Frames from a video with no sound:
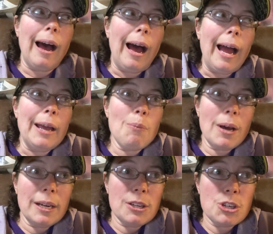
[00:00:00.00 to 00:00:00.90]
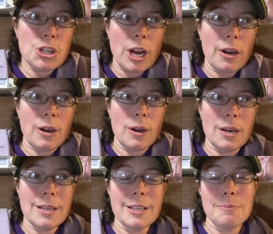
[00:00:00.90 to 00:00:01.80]
I wanted to share
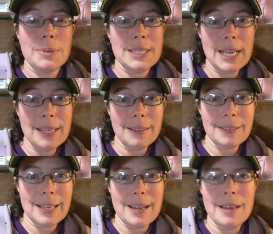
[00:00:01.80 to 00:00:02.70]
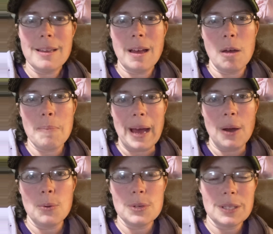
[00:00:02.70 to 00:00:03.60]
particularly
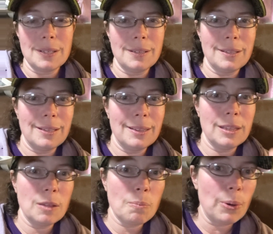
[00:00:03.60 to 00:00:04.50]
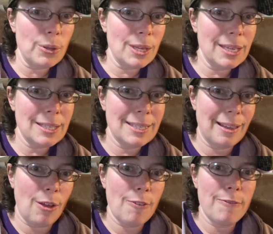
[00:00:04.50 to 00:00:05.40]
about the birthing
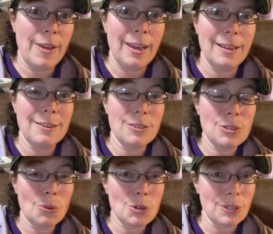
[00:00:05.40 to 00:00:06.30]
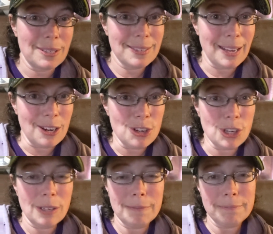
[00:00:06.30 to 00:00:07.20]
itself and
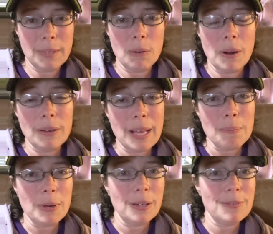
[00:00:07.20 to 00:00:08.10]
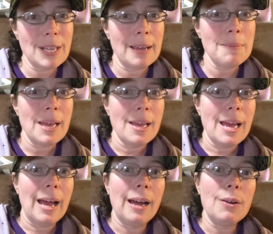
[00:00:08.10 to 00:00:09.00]
socialization around that period of time,
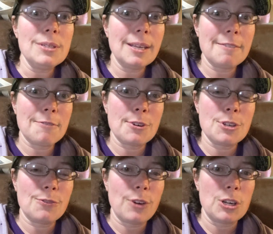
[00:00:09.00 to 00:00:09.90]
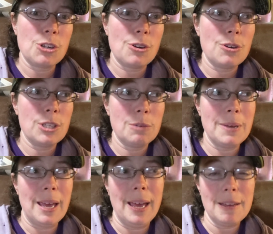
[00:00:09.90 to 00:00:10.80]
how to get first fresheners to
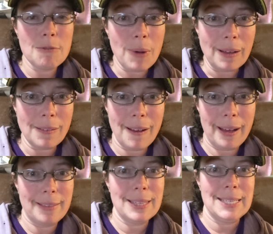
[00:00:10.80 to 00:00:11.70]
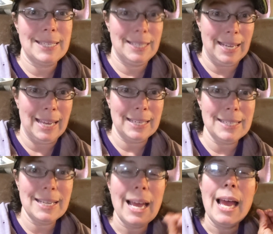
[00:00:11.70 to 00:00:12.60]
behave well on the stand,